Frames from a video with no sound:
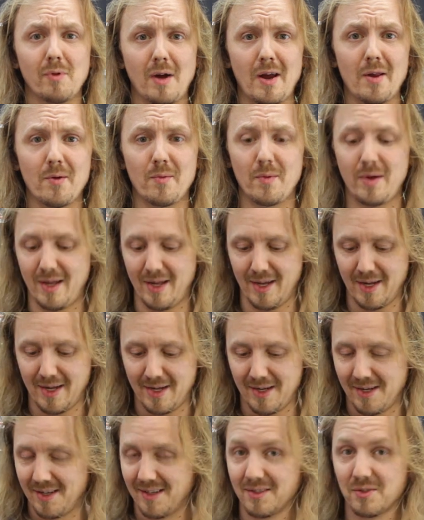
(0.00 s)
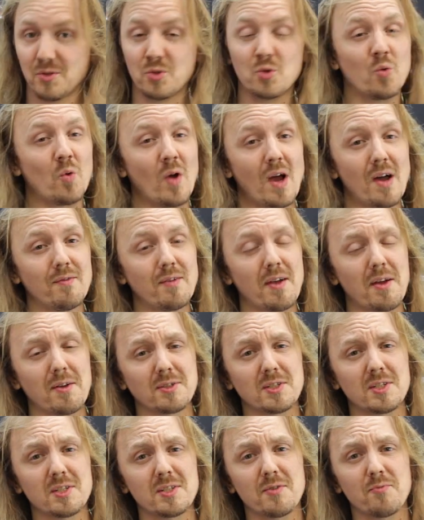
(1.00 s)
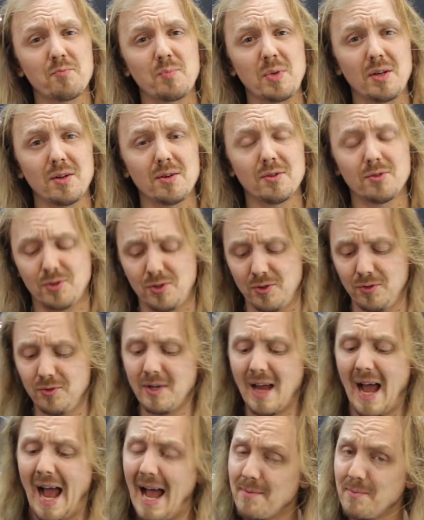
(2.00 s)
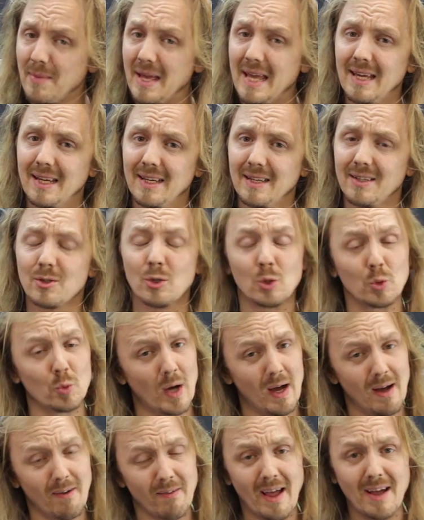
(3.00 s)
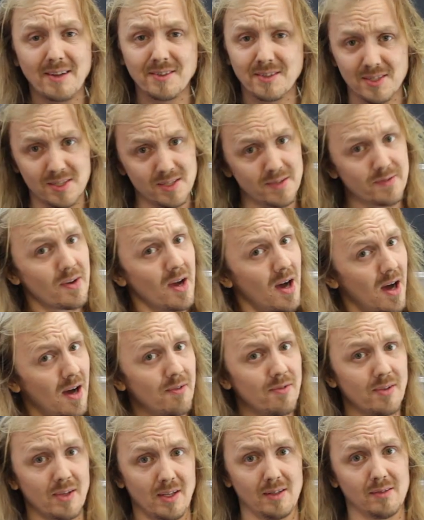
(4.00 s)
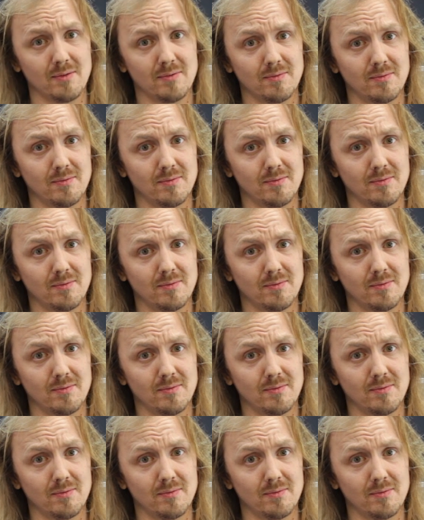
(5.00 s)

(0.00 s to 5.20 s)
right away, uh, twelve ounces of beer do not make twelve ounces of coffee.